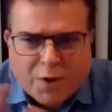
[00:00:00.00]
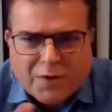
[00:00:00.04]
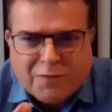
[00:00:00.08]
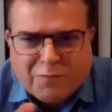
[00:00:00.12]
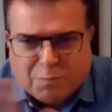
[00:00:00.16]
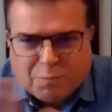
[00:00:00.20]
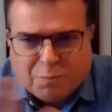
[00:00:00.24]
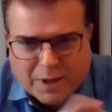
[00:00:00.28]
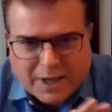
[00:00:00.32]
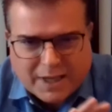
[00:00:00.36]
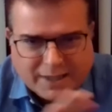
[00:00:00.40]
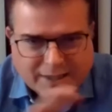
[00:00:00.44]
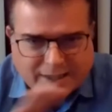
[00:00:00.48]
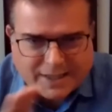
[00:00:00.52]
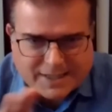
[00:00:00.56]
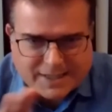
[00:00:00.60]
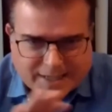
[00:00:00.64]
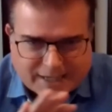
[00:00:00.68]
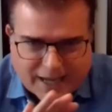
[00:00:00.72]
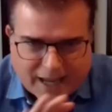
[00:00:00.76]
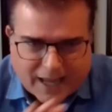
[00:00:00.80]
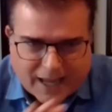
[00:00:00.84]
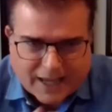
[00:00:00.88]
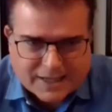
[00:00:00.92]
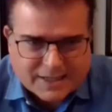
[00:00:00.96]
We've been
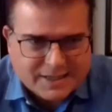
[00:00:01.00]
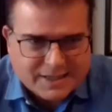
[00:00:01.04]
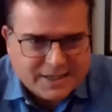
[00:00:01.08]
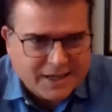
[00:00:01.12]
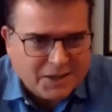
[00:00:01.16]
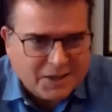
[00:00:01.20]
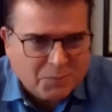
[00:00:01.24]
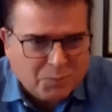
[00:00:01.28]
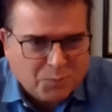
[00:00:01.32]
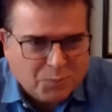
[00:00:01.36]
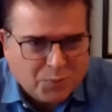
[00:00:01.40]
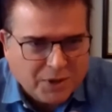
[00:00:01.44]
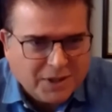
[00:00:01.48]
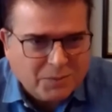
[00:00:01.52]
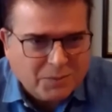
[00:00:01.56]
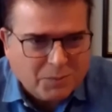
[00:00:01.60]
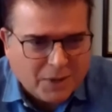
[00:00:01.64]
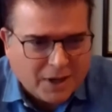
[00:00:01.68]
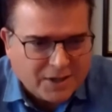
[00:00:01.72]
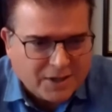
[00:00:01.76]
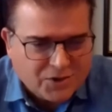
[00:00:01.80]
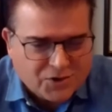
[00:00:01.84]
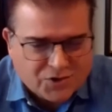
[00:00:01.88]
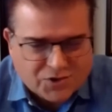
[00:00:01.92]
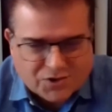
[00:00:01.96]
discussing pretty
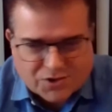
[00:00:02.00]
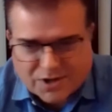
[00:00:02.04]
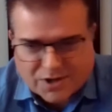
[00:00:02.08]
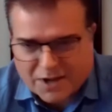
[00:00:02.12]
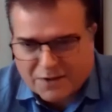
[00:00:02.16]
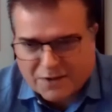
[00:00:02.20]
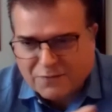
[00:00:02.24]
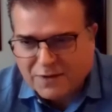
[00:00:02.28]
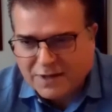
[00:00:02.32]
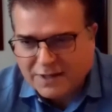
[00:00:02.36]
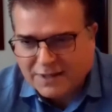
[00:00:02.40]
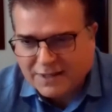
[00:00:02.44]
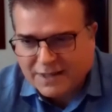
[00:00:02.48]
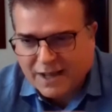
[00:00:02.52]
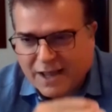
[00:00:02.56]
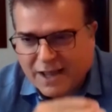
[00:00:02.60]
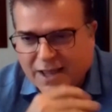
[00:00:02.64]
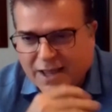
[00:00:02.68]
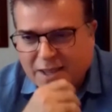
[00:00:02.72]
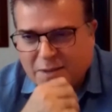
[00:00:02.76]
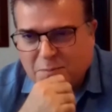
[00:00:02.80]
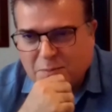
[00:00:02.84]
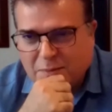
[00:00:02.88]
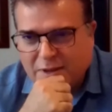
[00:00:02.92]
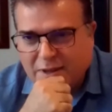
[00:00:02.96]
much every
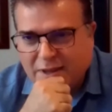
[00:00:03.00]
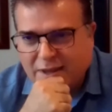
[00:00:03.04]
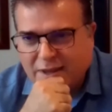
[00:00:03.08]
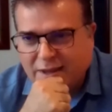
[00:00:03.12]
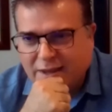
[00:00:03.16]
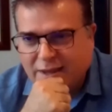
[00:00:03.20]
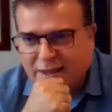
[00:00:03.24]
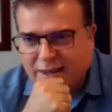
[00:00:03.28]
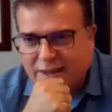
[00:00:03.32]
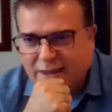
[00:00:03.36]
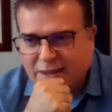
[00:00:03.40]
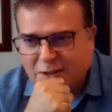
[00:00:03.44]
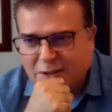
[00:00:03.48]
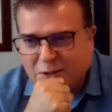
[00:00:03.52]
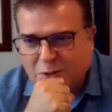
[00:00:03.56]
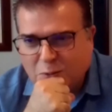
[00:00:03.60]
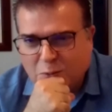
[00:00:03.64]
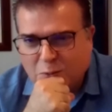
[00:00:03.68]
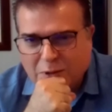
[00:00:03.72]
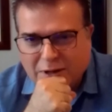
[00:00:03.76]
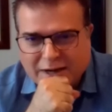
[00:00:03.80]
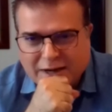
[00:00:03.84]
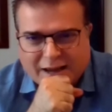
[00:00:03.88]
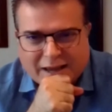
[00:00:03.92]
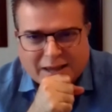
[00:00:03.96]
time
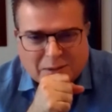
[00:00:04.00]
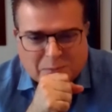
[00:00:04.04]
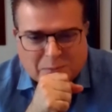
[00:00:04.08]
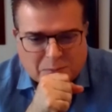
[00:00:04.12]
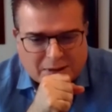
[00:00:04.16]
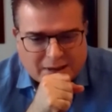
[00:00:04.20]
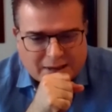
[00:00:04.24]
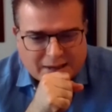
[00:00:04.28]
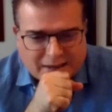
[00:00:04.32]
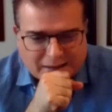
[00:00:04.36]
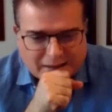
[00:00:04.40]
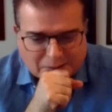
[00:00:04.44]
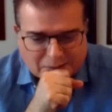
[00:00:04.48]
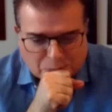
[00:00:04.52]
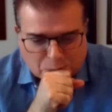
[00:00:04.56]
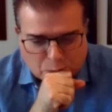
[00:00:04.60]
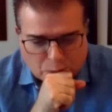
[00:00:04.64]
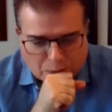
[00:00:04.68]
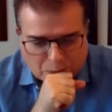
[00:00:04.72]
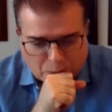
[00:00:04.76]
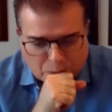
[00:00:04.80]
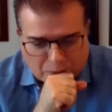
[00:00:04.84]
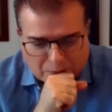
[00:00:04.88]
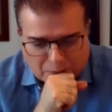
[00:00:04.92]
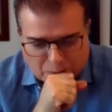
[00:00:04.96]
you and I meet,
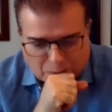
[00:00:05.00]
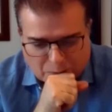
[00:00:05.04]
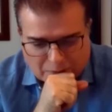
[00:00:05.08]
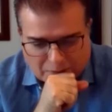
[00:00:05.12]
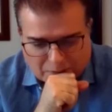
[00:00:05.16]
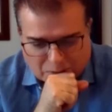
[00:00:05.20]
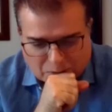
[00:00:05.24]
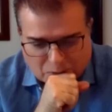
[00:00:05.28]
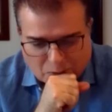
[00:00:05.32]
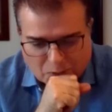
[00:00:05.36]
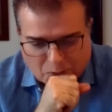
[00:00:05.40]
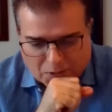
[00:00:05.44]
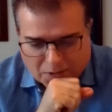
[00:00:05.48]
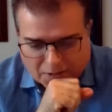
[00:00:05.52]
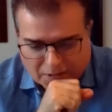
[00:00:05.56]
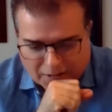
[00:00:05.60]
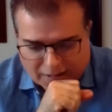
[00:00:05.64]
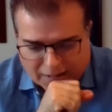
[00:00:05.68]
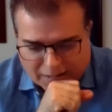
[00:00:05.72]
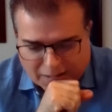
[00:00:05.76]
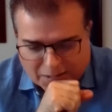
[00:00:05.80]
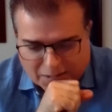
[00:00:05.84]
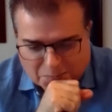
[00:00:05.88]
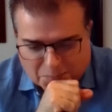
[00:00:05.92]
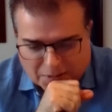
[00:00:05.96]
we talk
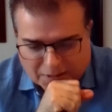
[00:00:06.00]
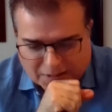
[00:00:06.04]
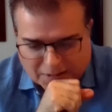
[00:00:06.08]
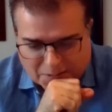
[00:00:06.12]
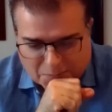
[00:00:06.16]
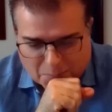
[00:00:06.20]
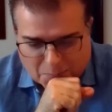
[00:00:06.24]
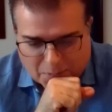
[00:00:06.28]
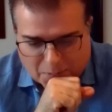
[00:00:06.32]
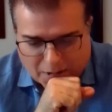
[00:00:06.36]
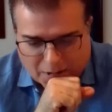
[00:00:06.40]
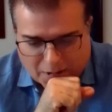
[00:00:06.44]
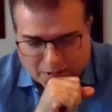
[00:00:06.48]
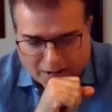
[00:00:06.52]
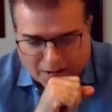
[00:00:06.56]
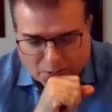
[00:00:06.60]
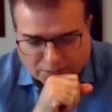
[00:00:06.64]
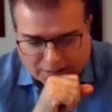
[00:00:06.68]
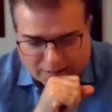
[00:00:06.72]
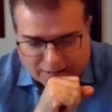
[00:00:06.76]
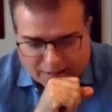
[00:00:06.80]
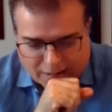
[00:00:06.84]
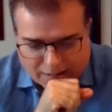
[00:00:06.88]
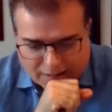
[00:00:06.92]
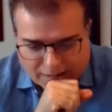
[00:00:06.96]
a little bit
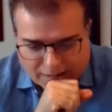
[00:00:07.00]
about